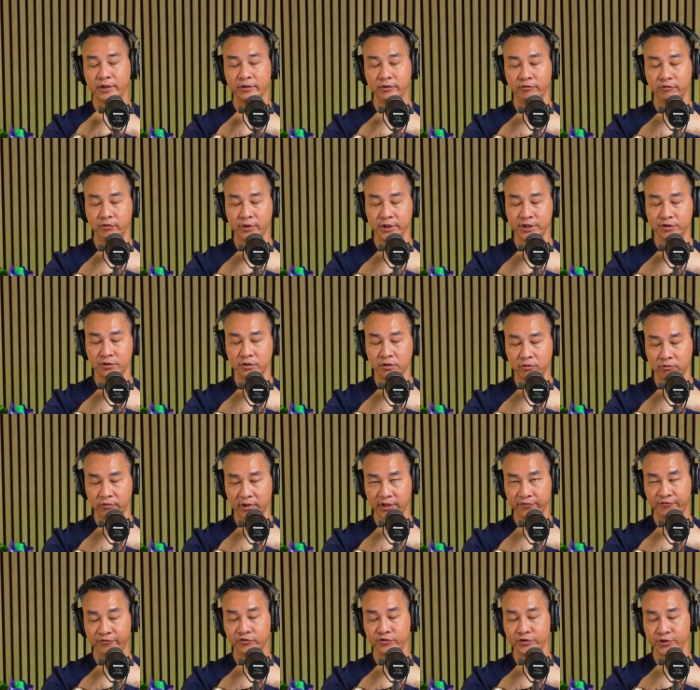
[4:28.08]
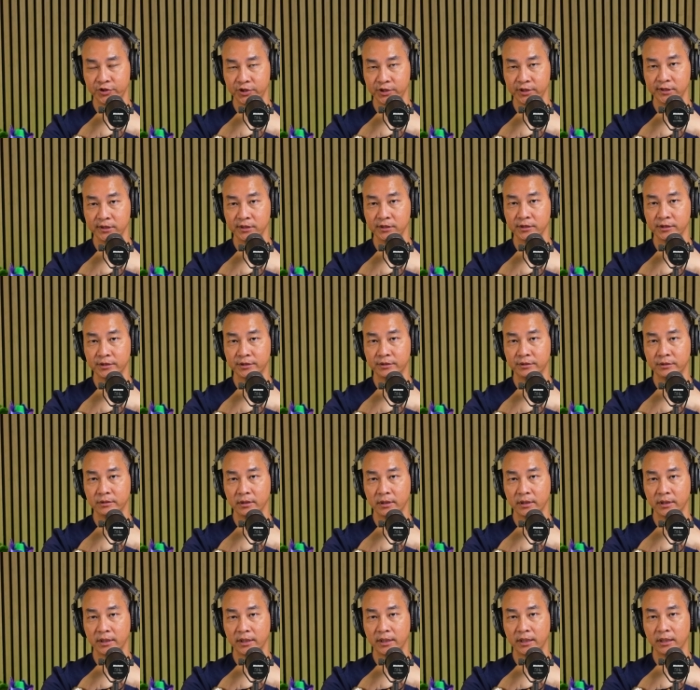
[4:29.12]
the original refugees
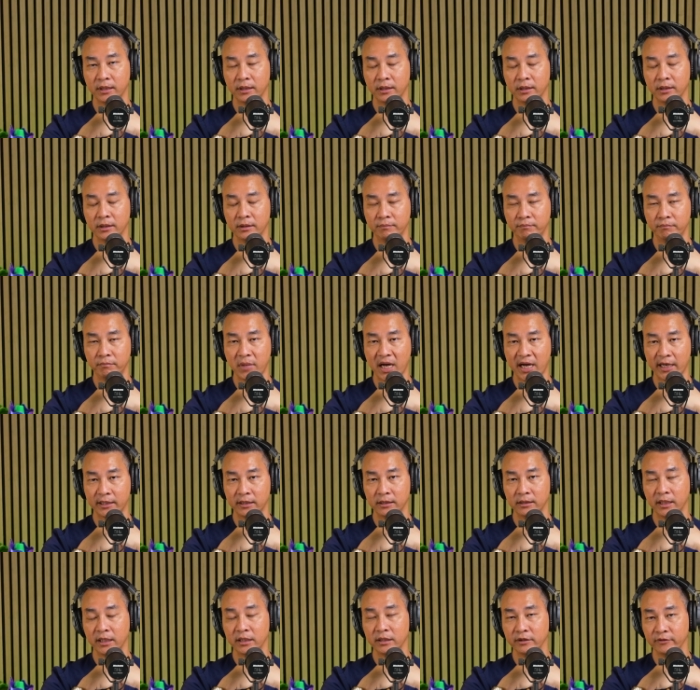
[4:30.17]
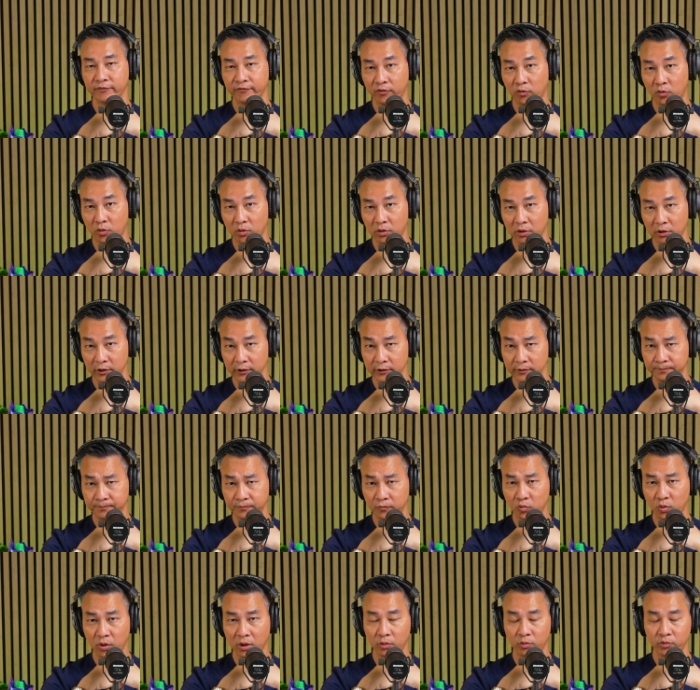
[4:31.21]
back in 84,
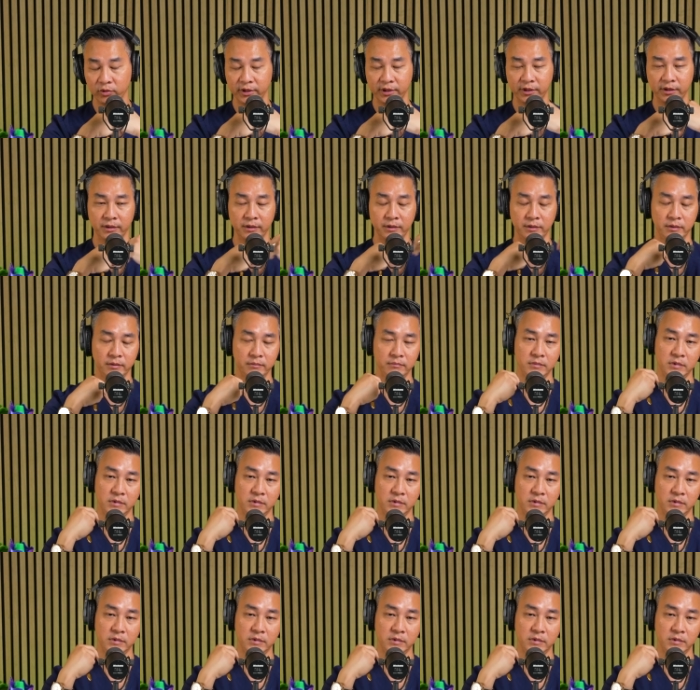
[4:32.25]
where we,